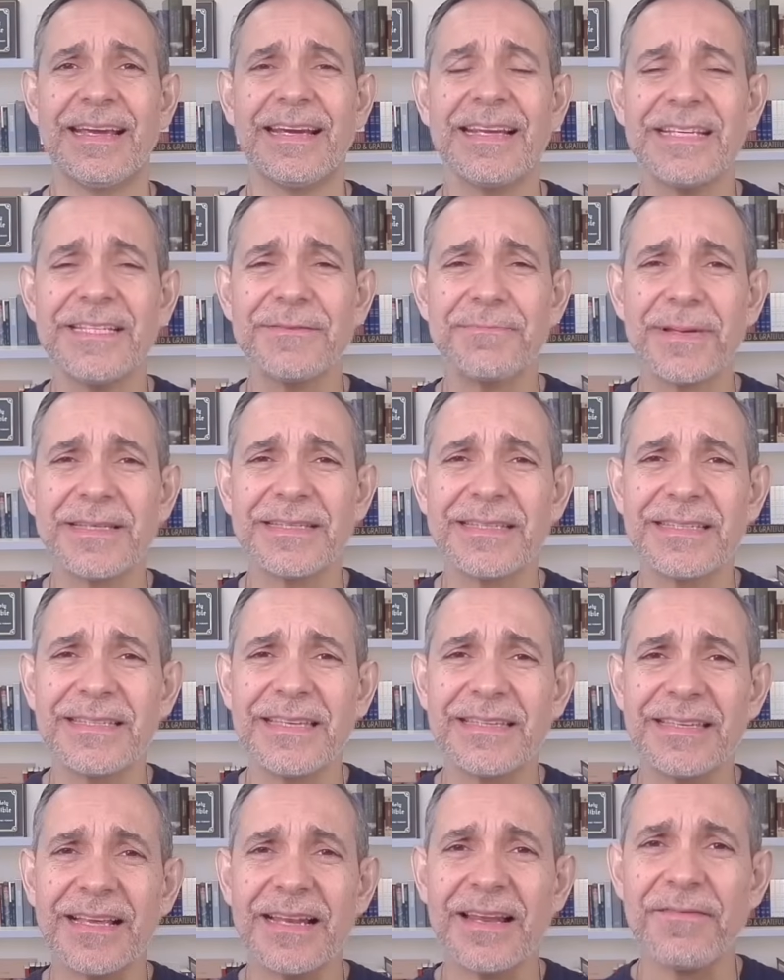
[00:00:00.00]
Christmas
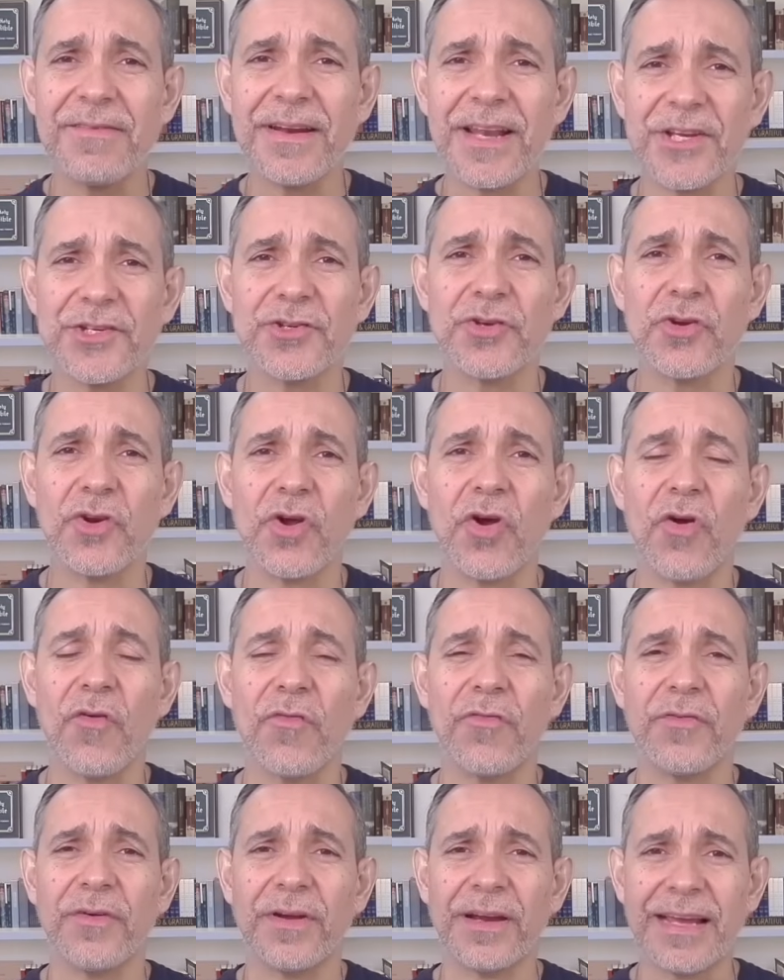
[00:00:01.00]
is the celebration
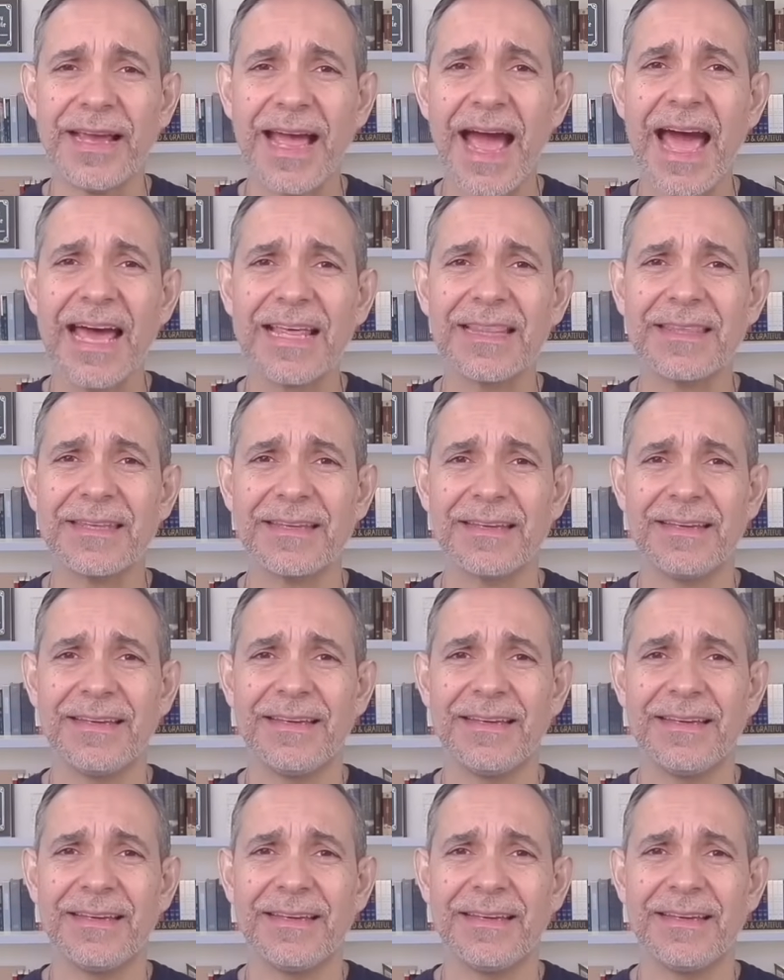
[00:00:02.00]
of God